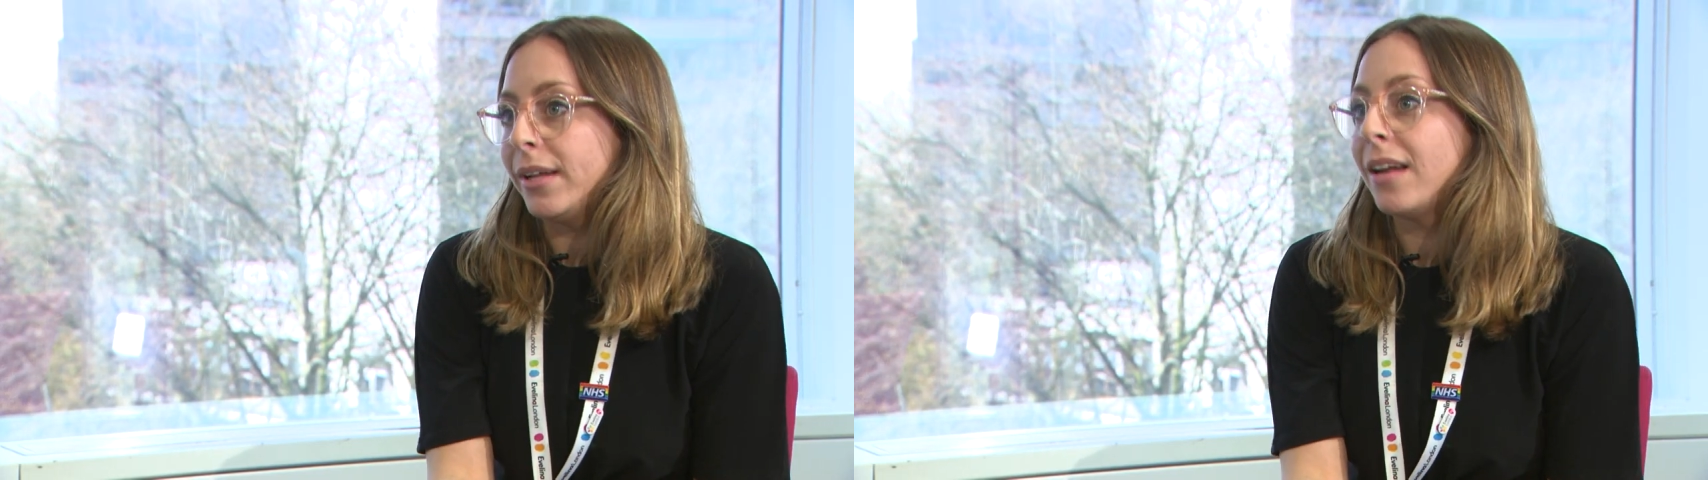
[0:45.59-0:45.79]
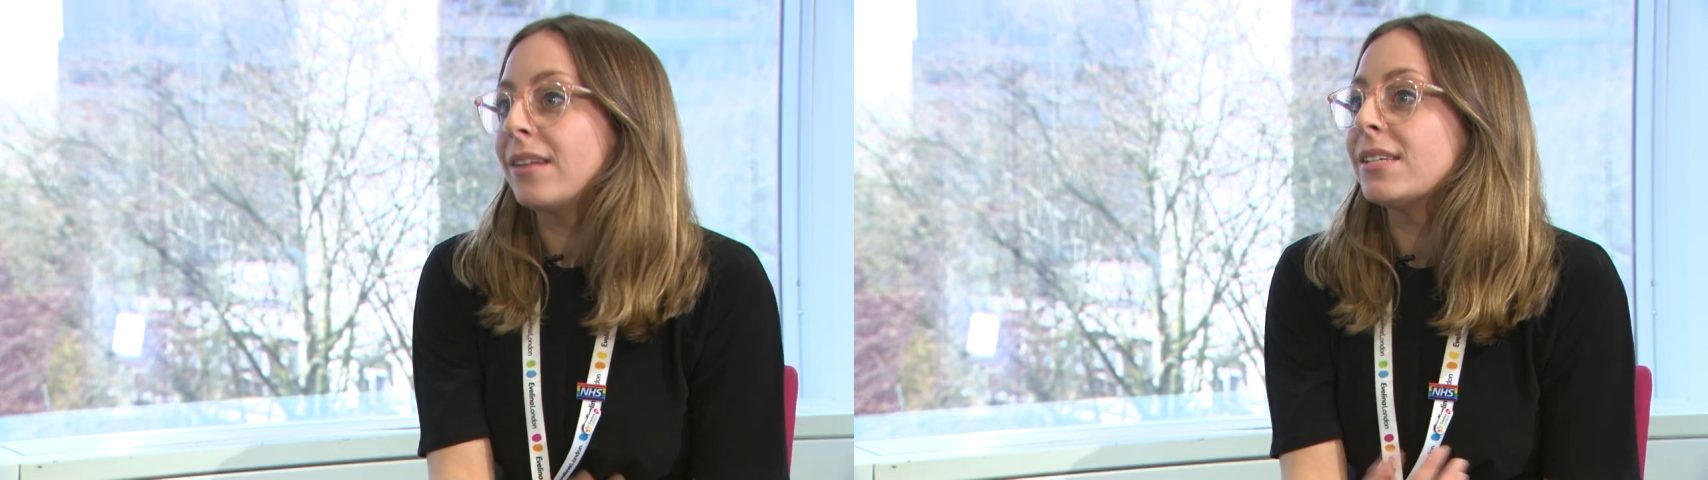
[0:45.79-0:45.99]

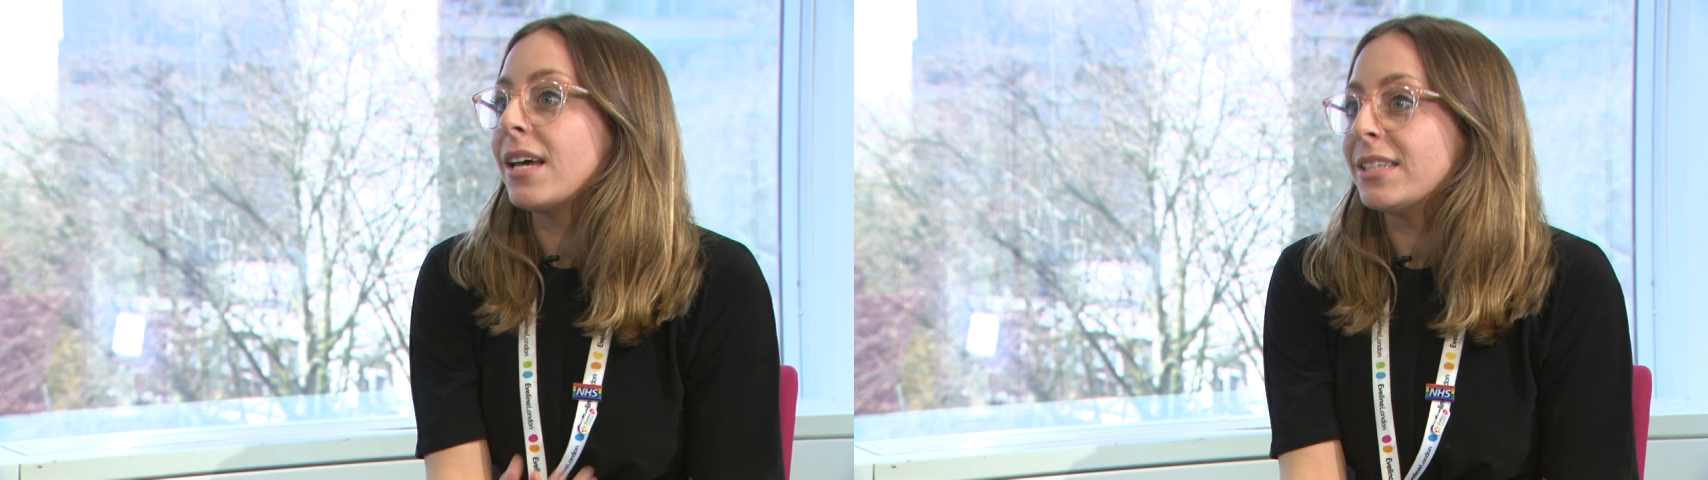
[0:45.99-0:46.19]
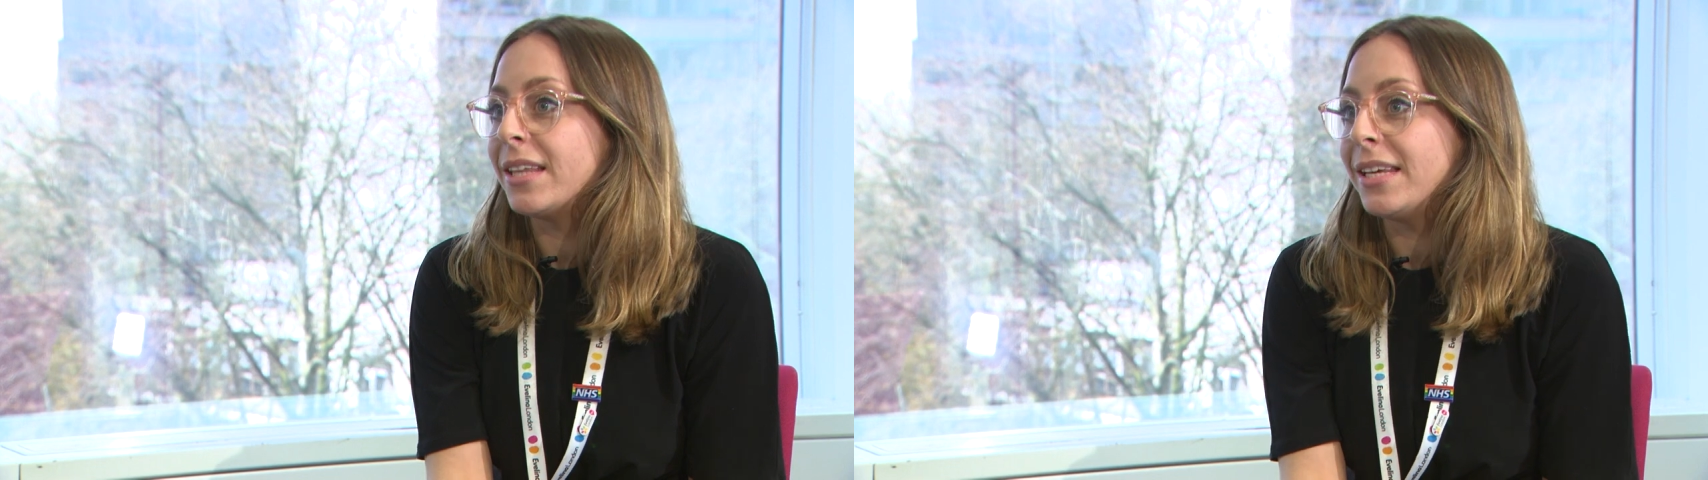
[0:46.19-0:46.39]
and
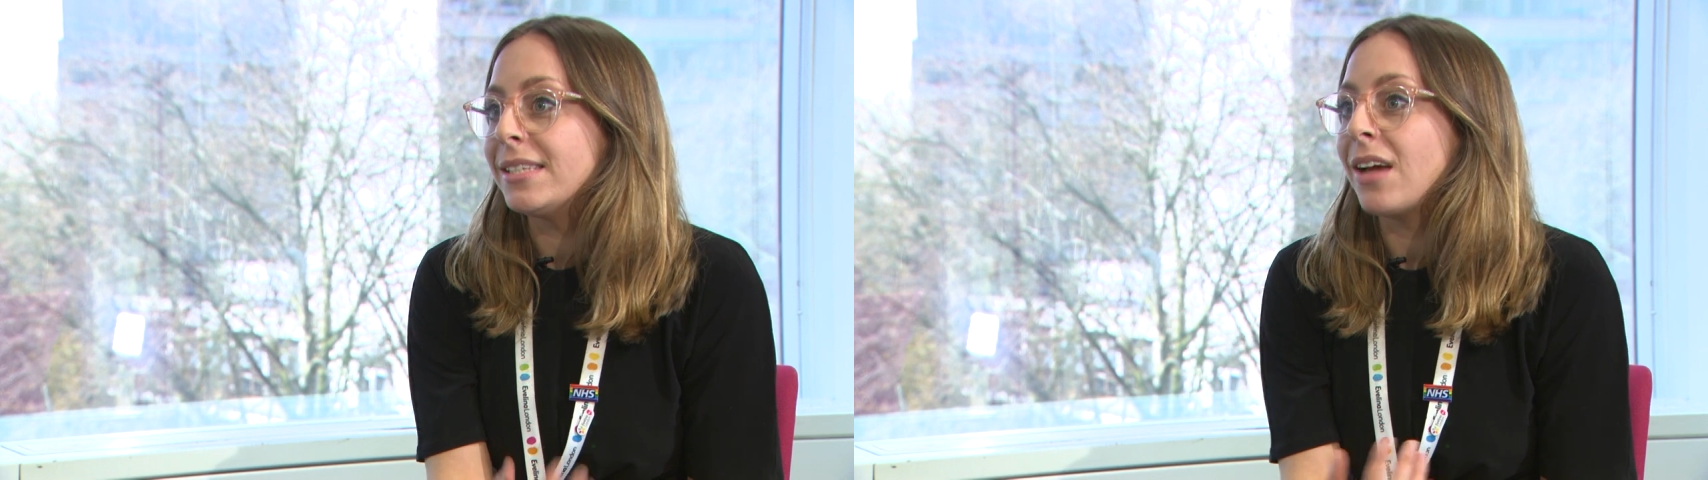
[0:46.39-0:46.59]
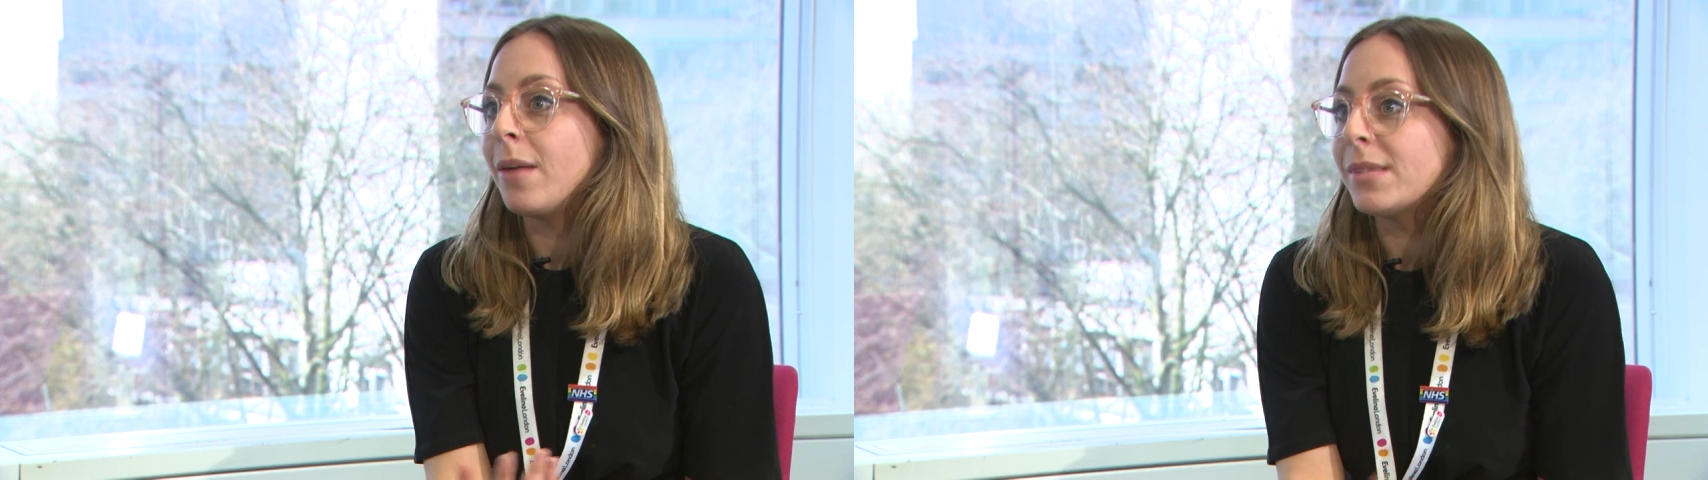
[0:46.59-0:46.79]
uncertain
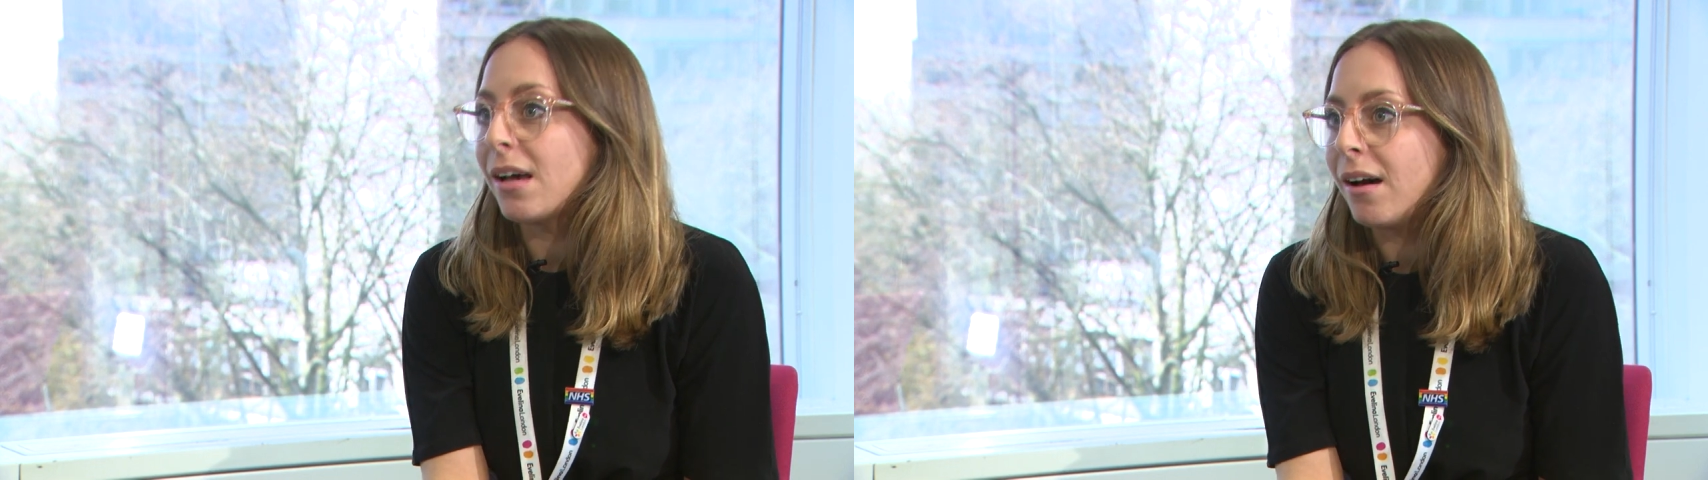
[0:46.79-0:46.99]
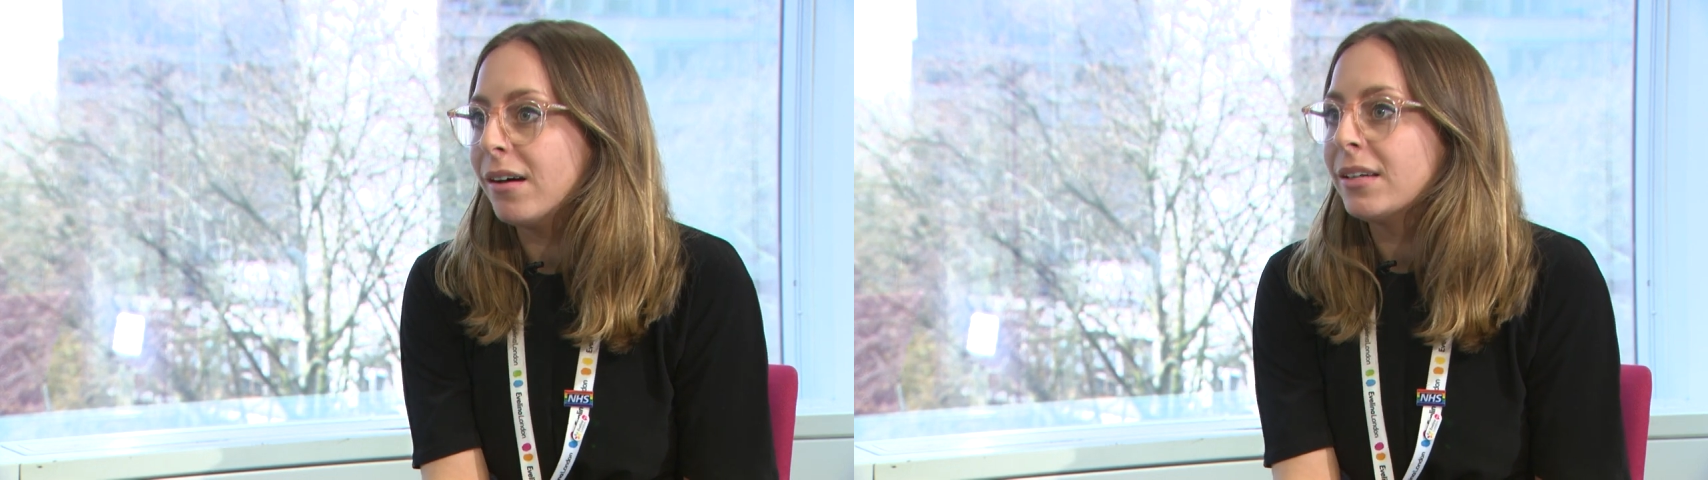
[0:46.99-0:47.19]
these times
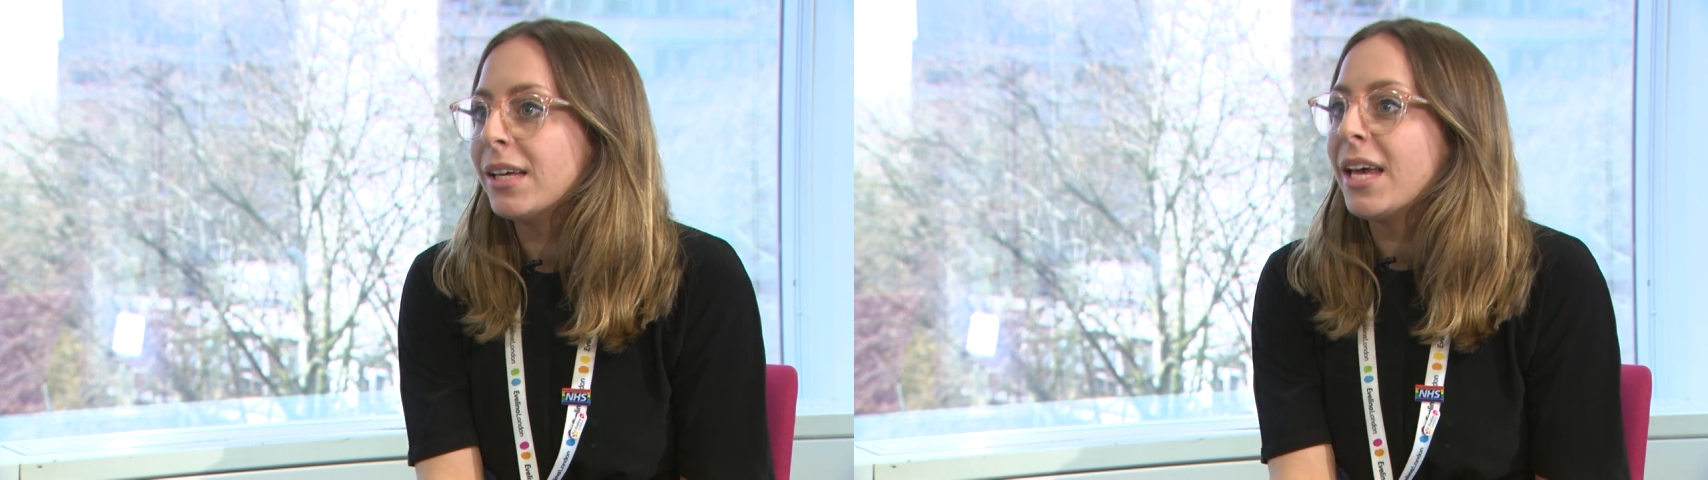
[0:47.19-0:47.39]
are,